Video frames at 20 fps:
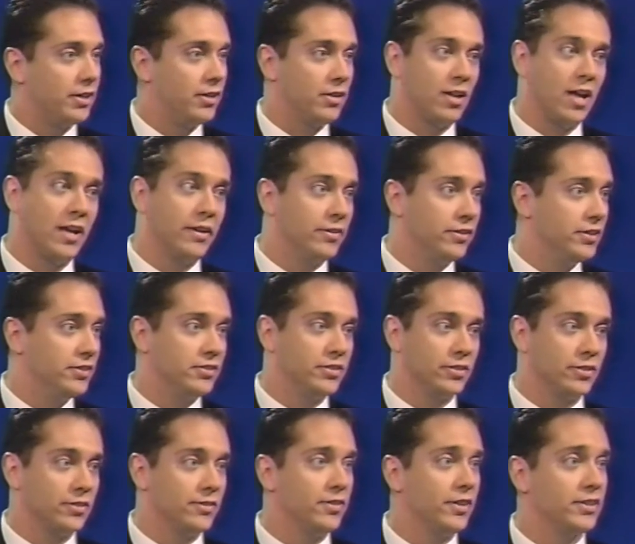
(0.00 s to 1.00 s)
a lot of these
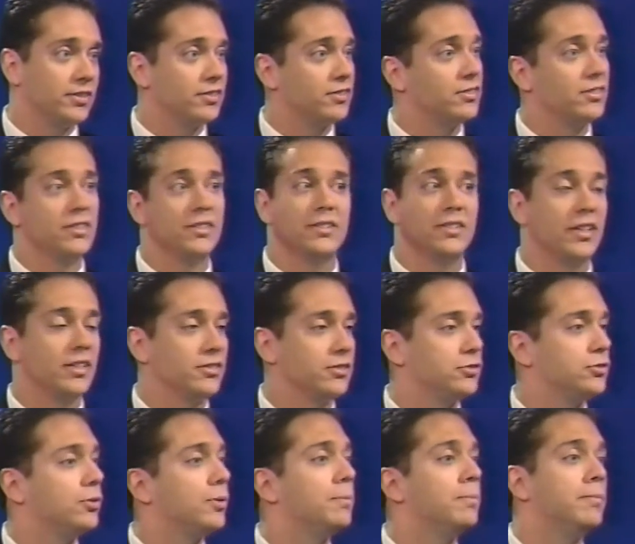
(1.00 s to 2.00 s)
interfaces, and it takes
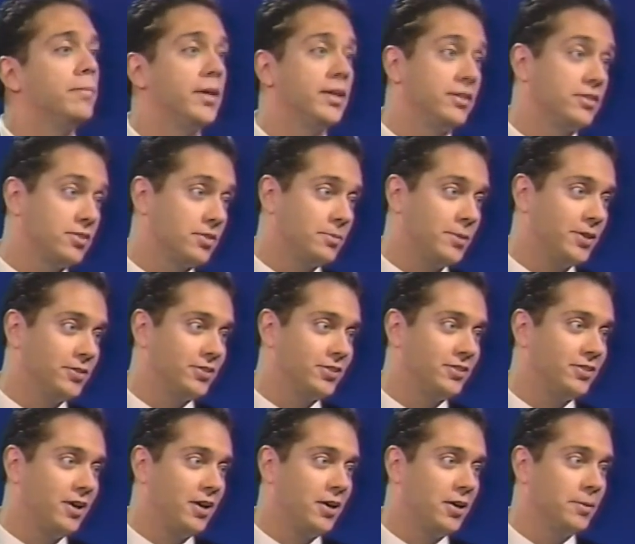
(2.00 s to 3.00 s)
tremendous amounts of
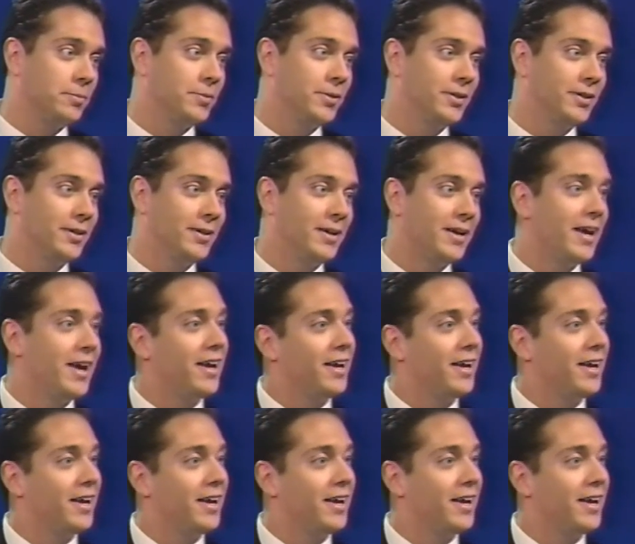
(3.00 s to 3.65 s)
time. Right.